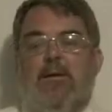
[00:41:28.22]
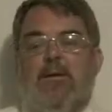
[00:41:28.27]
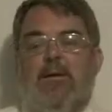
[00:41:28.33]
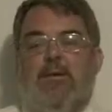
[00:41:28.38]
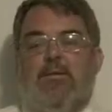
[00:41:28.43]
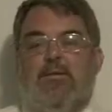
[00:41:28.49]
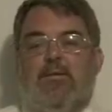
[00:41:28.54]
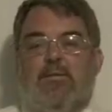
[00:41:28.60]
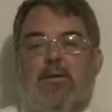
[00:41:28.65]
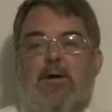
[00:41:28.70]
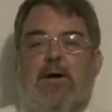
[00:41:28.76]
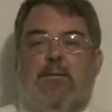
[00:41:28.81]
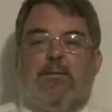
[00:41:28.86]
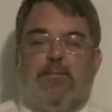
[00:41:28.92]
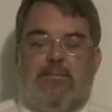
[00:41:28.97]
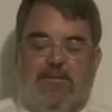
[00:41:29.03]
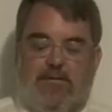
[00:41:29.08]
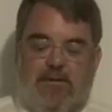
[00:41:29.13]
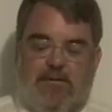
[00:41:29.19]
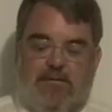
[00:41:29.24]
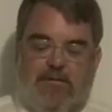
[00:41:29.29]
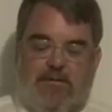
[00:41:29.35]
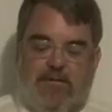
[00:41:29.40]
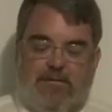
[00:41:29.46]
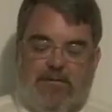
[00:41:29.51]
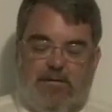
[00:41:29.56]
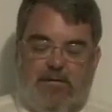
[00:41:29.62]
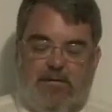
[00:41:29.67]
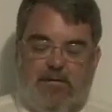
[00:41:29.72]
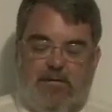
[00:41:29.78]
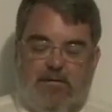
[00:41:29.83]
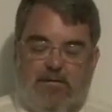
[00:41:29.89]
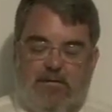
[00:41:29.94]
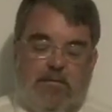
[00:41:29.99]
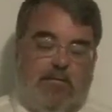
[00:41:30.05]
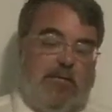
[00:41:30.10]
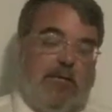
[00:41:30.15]
This is problem 1050,
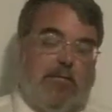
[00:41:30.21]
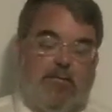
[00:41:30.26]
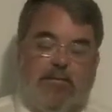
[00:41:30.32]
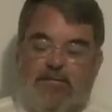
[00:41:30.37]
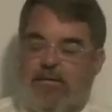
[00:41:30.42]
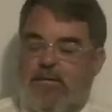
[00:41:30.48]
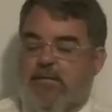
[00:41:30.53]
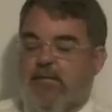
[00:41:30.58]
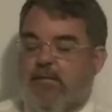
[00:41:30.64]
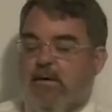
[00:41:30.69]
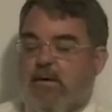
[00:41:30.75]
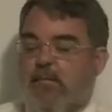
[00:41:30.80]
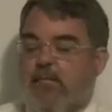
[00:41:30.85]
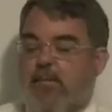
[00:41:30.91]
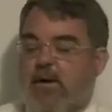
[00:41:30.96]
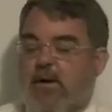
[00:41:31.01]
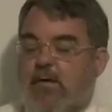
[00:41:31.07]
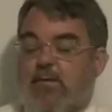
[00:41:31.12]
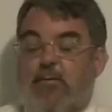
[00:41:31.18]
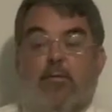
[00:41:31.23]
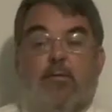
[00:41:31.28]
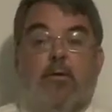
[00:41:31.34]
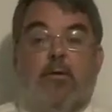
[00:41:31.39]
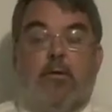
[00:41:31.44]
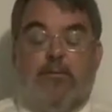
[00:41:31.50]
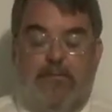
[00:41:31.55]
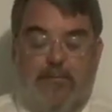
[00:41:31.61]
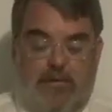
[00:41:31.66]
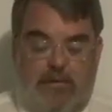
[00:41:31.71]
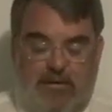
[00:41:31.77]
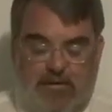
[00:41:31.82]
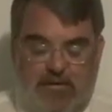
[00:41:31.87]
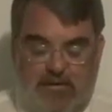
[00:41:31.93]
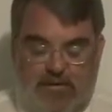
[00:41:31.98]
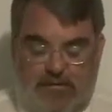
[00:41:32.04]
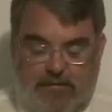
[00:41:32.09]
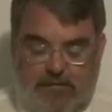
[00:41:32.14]
or number 50, on page
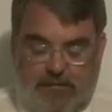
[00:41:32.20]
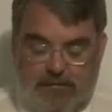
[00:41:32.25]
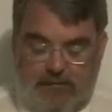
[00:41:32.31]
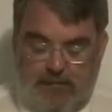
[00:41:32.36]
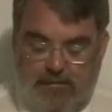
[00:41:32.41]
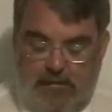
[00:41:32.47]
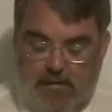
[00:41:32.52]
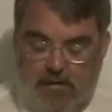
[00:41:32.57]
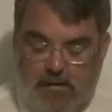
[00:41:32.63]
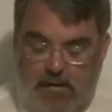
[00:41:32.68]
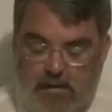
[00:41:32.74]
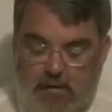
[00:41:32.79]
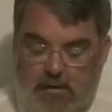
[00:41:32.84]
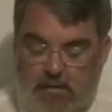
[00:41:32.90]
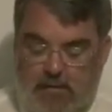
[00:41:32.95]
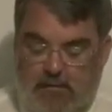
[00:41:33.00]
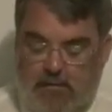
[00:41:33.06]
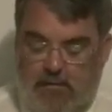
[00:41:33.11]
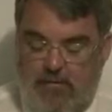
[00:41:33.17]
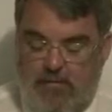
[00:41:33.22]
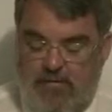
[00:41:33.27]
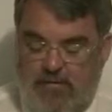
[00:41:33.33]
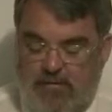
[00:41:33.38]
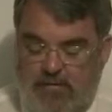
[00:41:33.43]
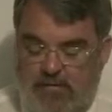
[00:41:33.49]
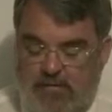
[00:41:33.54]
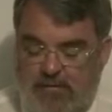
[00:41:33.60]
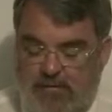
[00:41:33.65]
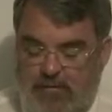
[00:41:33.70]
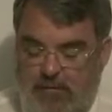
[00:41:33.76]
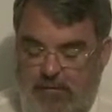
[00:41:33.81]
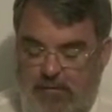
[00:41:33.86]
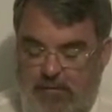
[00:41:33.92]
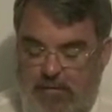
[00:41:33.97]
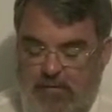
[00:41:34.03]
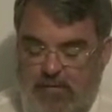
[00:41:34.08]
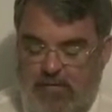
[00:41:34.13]
457. The road distance
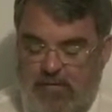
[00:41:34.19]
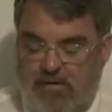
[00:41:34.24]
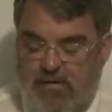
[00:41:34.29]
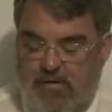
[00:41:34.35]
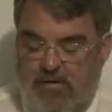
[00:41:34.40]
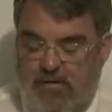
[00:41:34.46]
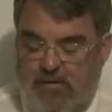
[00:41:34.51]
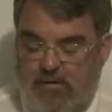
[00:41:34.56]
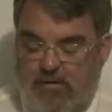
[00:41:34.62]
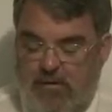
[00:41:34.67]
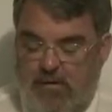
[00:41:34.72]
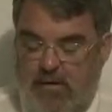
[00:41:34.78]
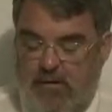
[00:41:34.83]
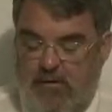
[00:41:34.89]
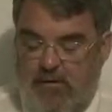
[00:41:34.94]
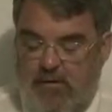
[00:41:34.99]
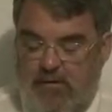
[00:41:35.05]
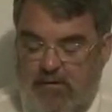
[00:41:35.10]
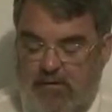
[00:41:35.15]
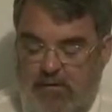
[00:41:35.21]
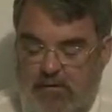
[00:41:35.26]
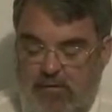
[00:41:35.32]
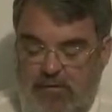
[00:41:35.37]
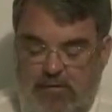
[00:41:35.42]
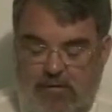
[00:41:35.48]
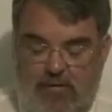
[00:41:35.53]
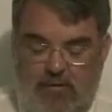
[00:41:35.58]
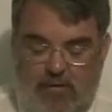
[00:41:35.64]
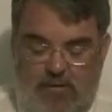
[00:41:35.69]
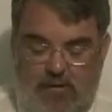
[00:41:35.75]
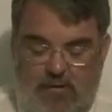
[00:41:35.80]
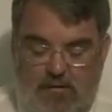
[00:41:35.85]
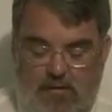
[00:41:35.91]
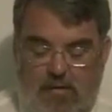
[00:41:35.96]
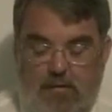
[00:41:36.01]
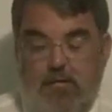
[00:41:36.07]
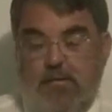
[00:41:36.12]
from one city to another is usually
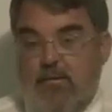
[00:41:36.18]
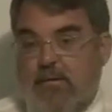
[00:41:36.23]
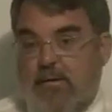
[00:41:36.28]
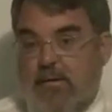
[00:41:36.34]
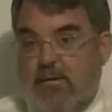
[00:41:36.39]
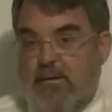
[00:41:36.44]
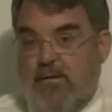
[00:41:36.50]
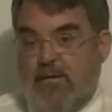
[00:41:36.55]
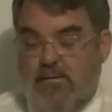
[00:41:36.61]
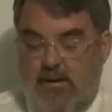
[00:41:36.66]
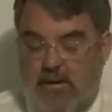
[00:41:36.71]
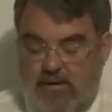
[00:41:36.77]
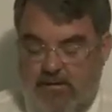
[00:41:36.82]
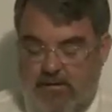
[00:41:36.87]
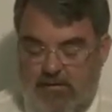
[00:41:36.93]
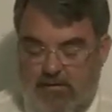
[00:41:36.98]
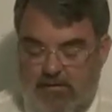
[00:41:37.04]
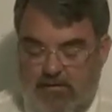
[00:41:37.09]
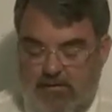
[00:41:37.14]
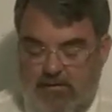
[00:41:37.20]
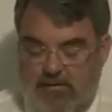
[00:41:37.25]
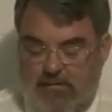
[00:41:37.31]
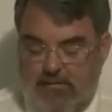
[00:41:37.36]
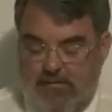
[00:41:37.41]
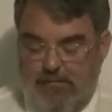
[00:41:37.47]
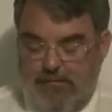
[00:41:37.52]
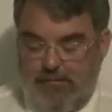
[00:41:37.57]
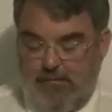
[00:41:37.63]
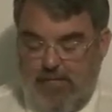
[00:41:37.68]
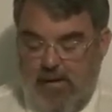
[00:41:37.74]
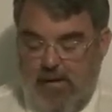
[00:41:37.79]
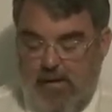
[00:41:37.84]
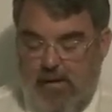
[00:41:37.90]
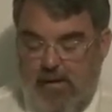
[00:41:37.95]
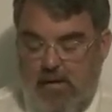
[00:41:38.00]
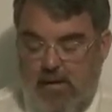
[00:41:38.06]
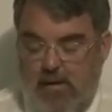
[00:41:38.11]
longer than the direct distance.
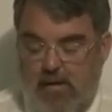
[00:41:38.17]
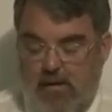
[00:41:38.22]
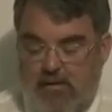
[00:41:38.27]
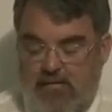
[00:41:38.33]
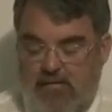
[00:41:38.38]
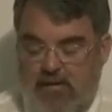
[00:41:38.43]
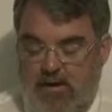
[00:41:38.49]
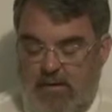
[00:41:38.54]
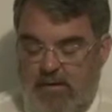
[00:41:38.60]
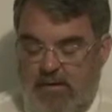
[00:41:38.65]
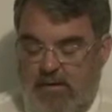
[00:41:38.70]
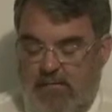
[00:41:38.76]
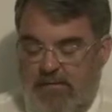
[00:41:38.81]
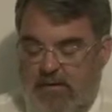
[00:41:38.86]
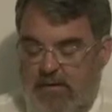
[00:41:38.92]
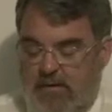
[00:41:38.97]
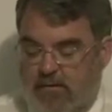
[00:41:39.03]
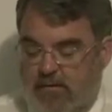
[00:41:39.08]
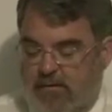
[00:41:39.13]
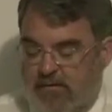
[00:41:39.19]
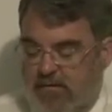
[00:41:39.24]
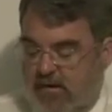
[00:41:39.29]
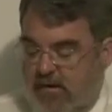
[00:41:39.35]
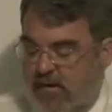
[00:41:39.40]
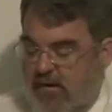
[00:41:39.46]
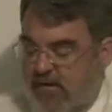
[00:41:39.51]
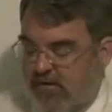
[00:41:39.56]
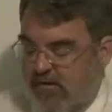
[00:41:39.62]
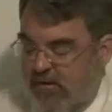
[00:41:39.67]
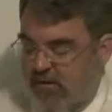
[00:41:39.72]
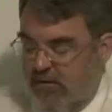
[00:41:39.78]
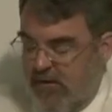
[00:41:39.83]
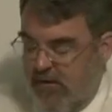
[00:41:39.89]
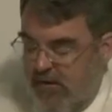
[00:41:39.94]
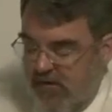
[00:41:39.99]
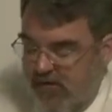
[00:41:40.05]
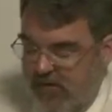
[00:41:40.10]
In a sample of English cities, the
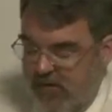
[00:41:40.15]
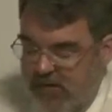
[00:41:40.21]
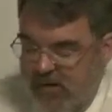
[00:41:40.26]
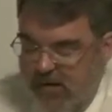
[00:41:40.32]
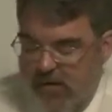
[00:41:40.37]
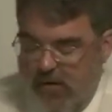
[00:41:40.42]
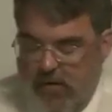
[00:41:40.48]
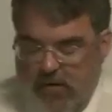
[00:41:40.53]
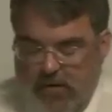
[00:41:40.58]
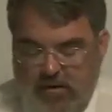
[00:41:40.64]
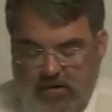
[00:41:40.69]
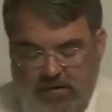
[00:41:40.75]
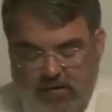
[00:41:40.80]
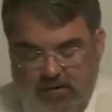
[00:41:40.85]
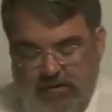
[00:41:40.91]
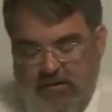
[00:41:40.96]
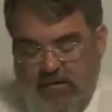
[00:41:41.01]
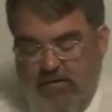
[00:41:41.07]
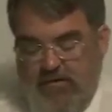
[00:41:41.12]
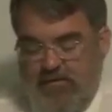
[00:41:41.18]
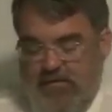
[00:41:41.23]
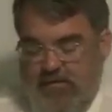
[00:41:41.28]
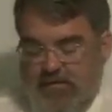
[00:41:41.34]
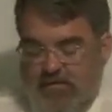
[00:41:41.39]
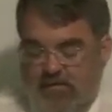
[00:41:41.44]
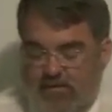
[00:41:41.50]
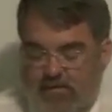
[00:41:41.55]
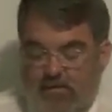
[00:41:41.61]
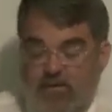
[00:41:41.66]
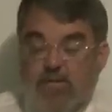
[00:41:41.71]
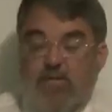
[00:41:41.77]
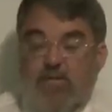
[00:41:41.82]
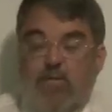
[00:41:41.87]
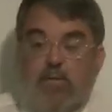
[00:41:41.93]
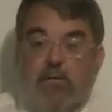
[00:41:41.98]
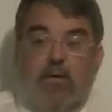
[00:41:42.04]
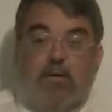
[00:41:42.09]
regression equation for these
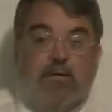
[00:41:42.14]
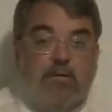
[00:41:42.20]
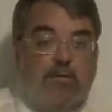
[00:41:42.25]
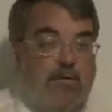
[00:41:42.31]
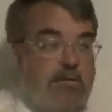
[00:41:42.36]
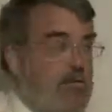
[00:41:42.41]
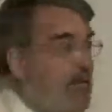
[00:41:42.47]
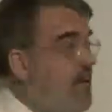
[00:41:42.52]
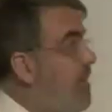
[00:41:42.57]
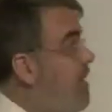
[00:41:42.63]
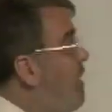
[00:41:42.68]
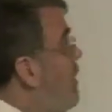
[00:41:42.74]
distances was